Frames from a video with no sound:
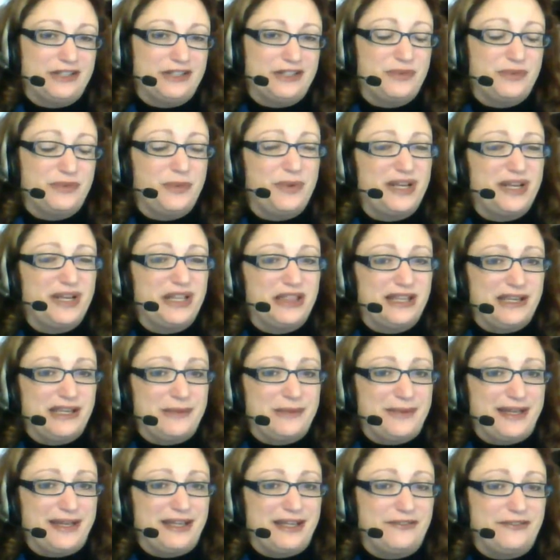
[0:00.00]
Because we want to
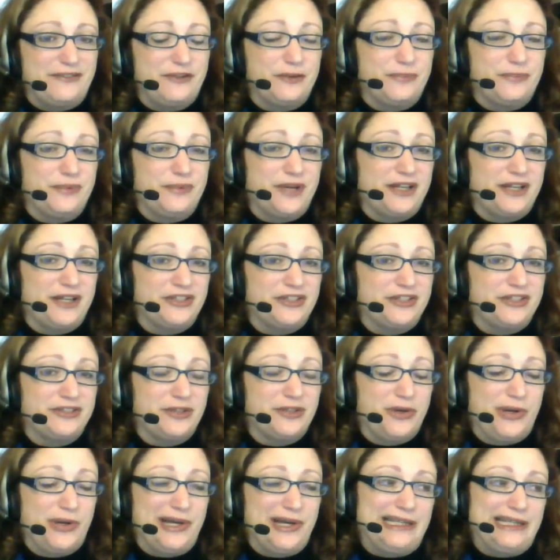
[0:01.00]
think about it. If your project's
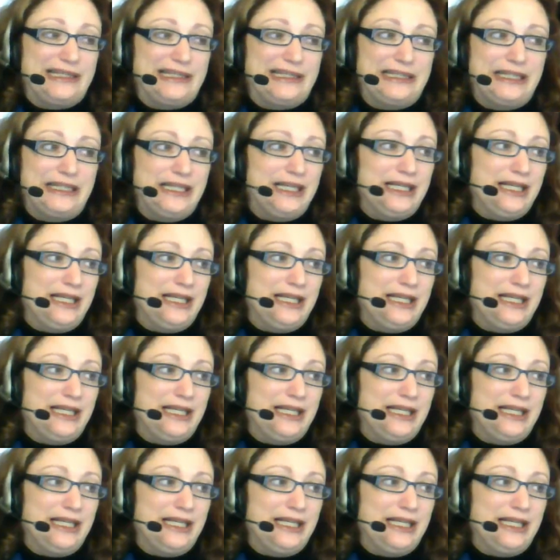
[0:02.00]
on,